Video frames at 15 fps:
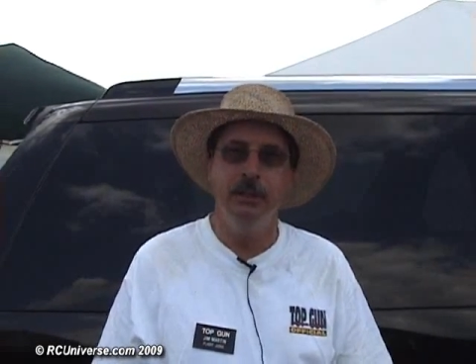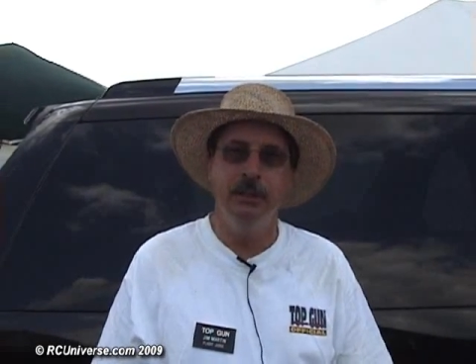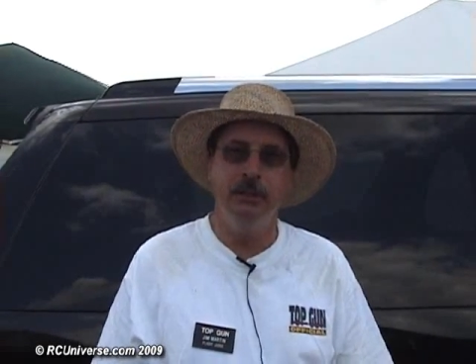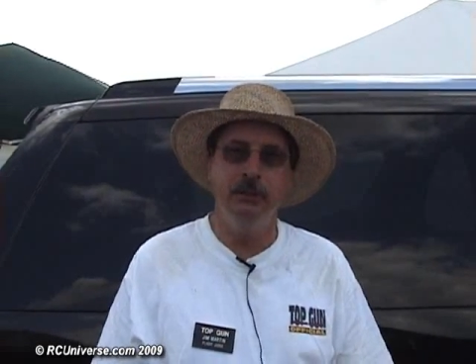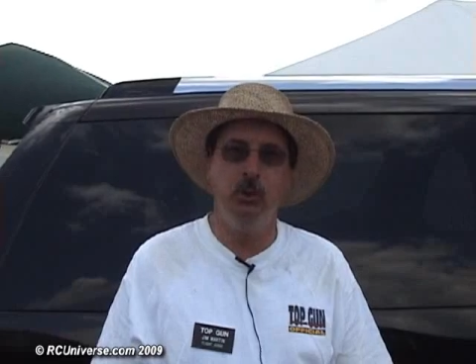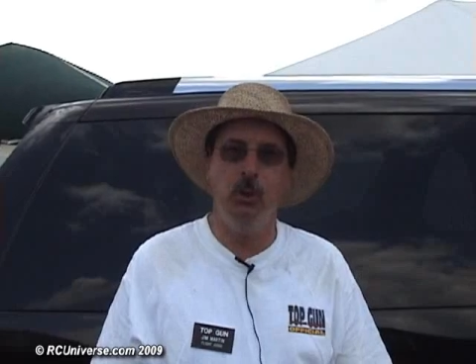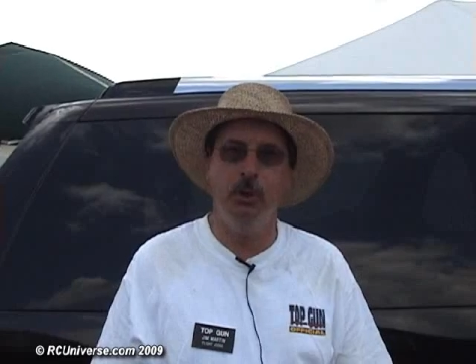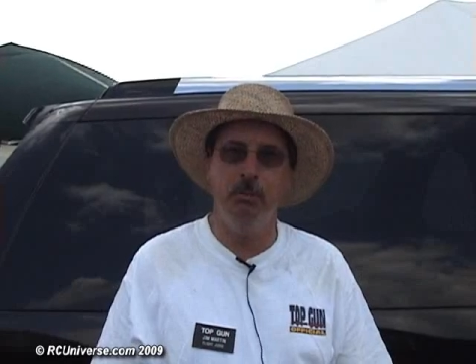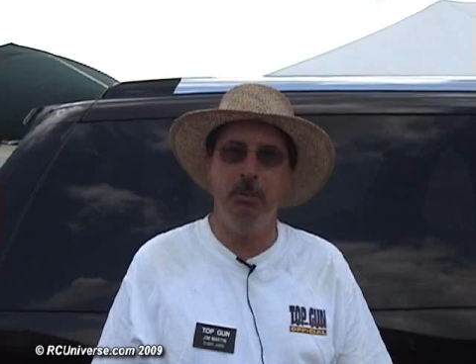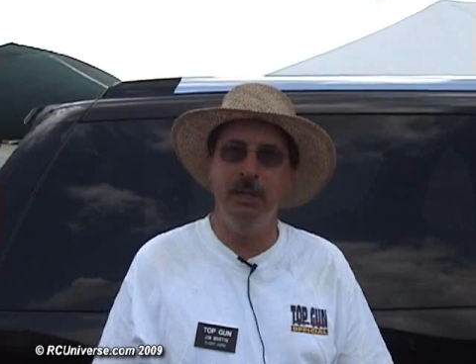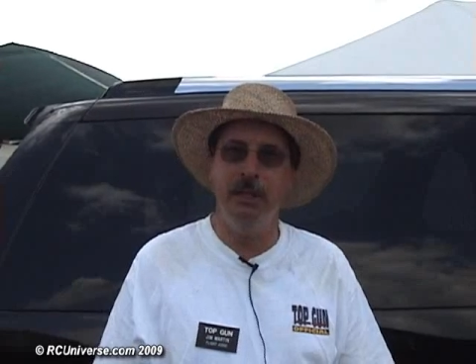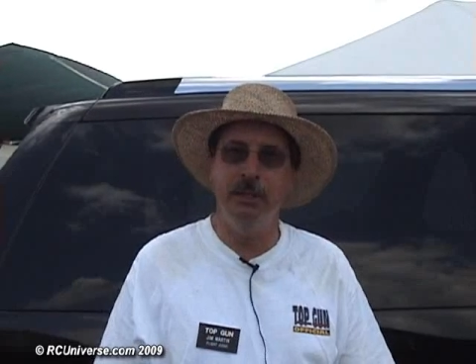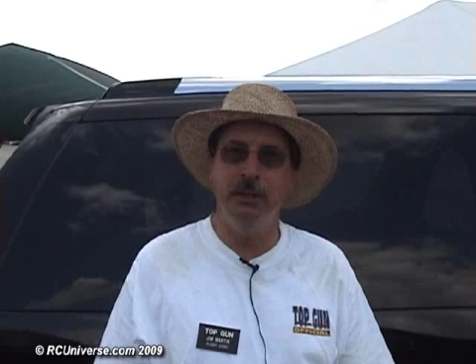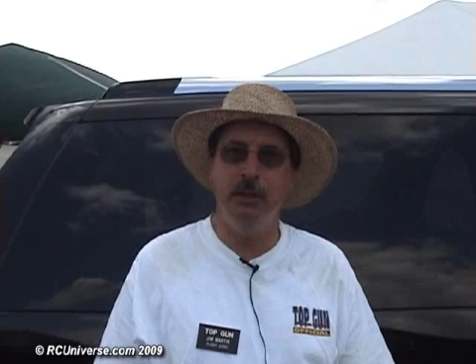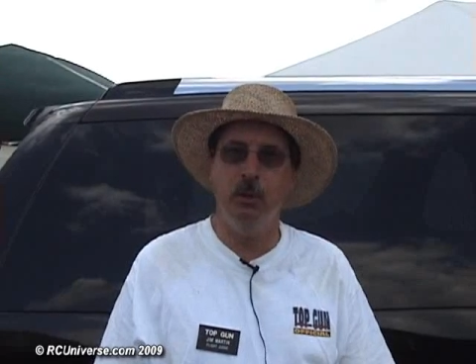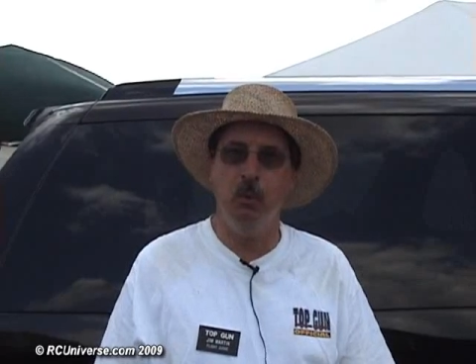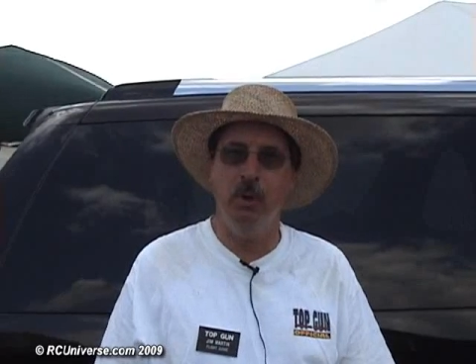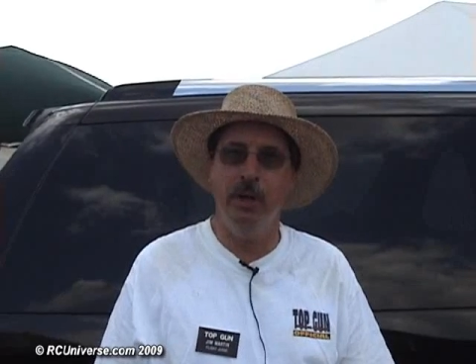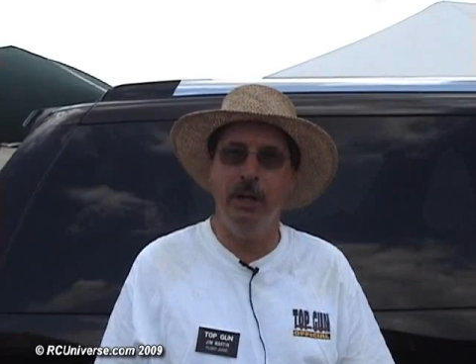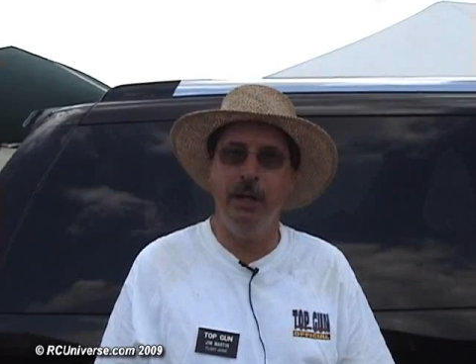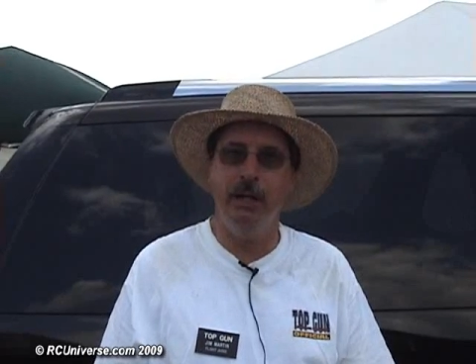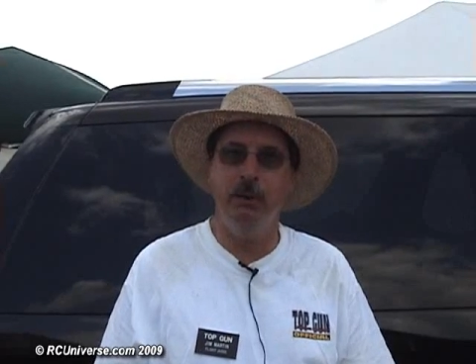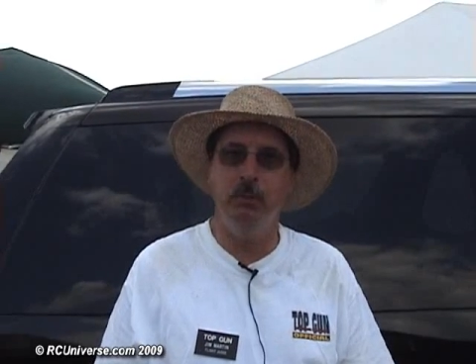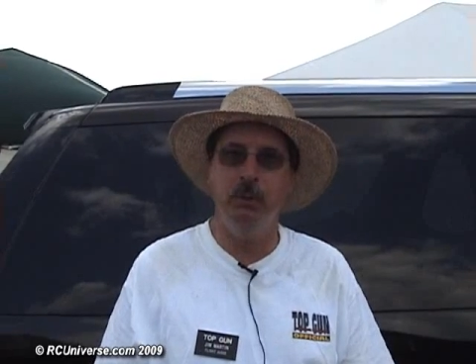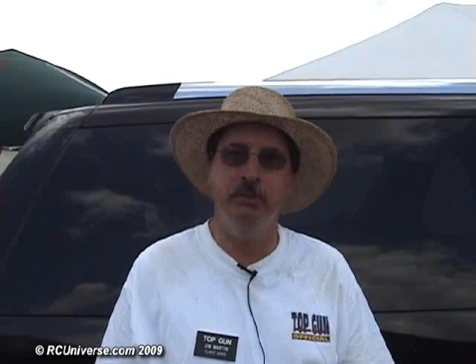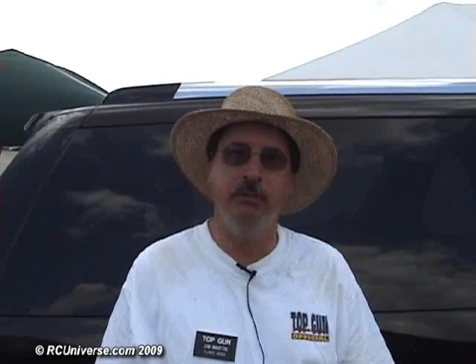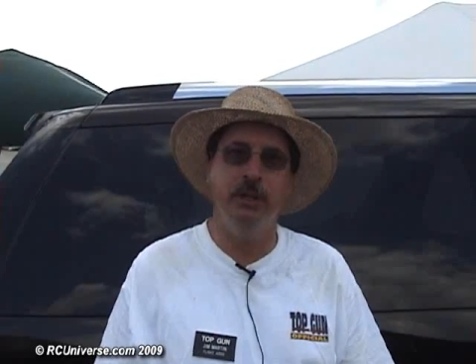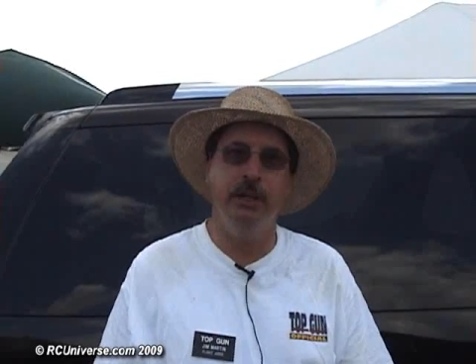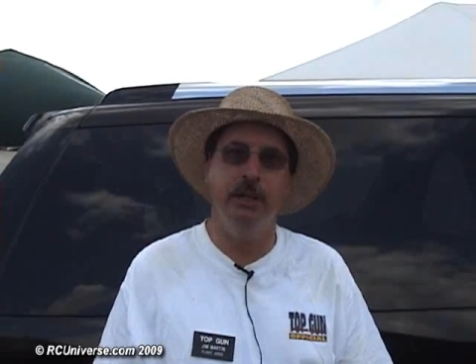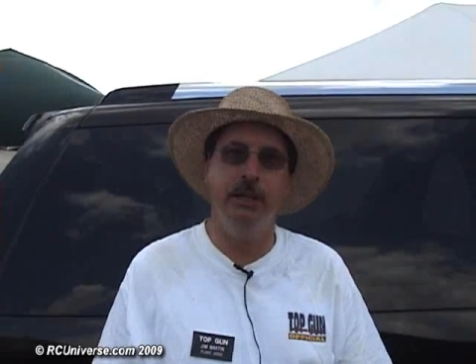is going to be in their way
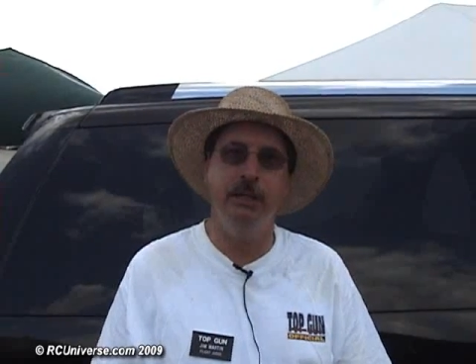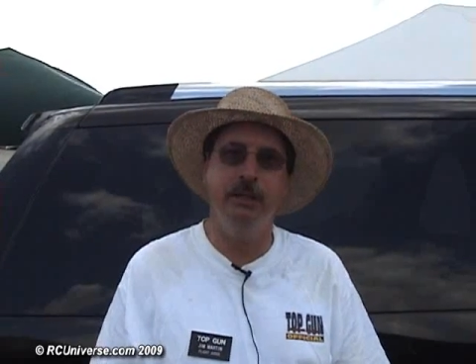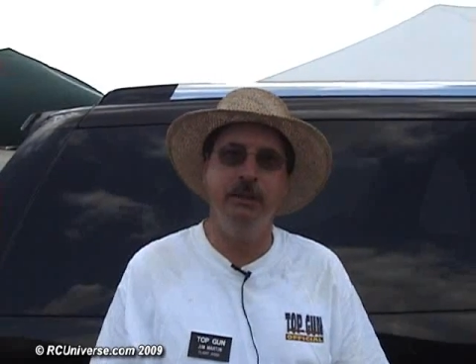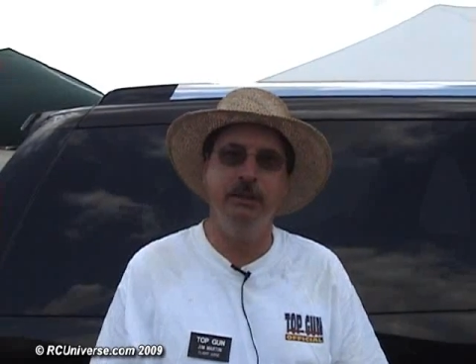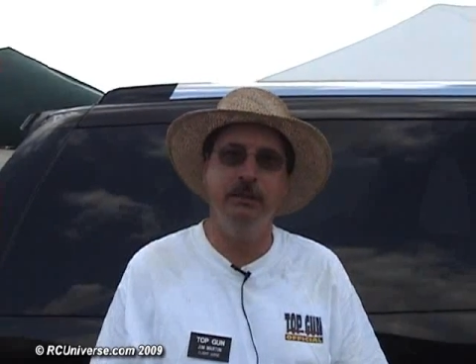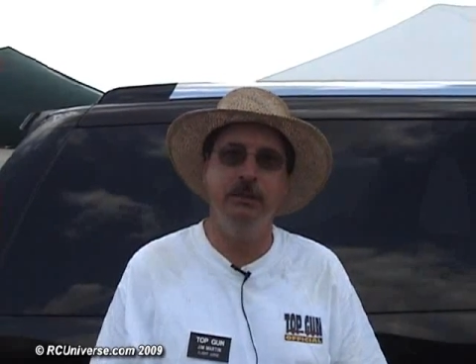if they